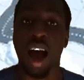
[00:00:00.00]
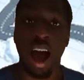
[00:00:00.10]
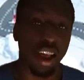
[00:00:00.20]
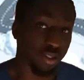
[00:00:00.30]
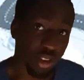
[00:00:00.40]

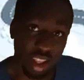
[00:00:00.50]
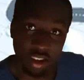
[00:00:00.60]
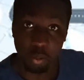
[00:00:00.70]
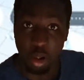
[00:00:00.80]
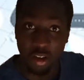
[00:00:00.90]
As for this
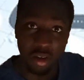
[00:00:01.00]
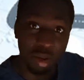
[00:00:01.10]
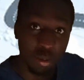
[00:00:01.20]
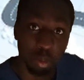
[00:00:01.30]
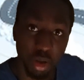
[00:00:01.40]

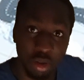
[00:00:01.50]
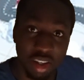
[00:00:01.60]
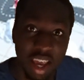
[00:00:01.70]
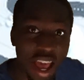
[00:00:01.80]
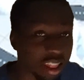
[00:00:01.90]
blossoming
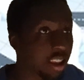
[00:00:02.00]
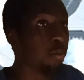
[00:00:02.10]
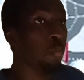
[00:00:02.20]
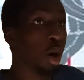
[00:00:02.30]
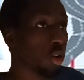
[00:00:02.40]
beauty and this
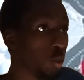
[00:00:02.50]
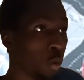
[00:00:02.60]
modern